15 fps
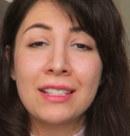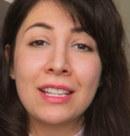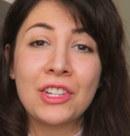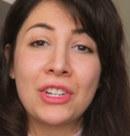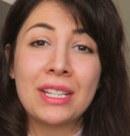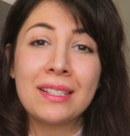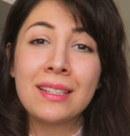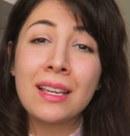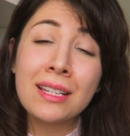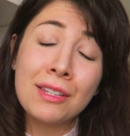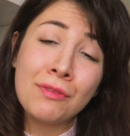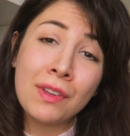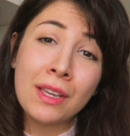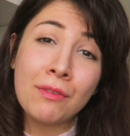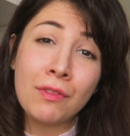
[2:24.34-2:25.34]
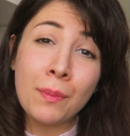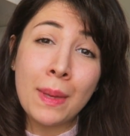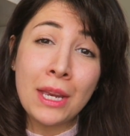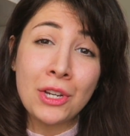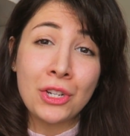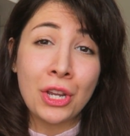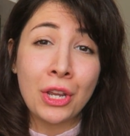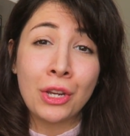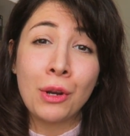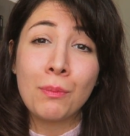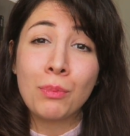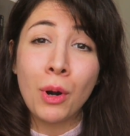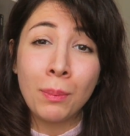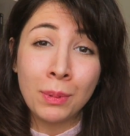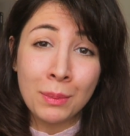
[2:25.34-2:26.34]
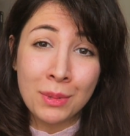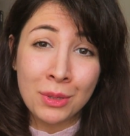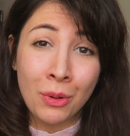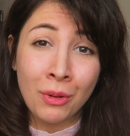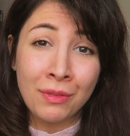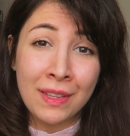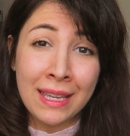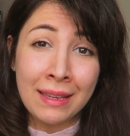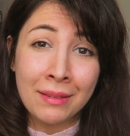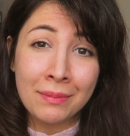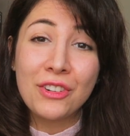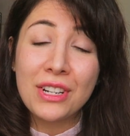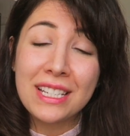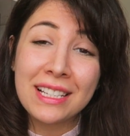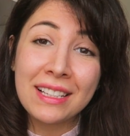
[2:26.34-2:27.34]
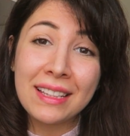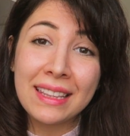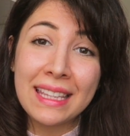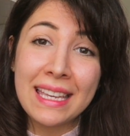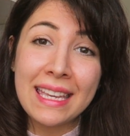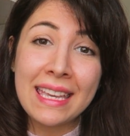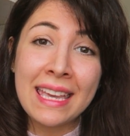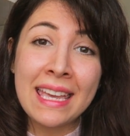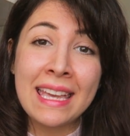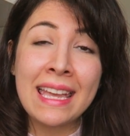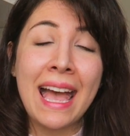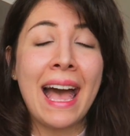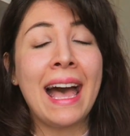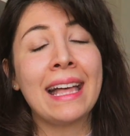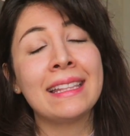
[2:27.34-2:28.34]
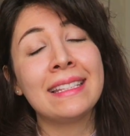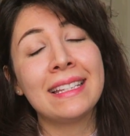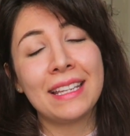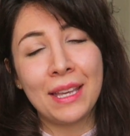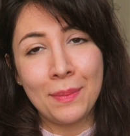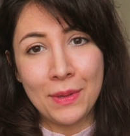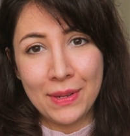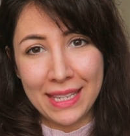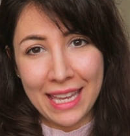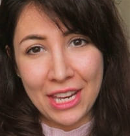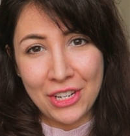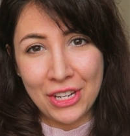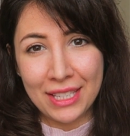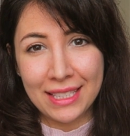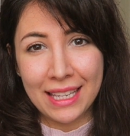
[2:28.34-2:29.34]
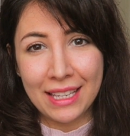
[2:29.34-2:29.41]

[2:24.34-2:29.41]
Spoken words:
such as scientific information, problem solving, critical thinking, and communication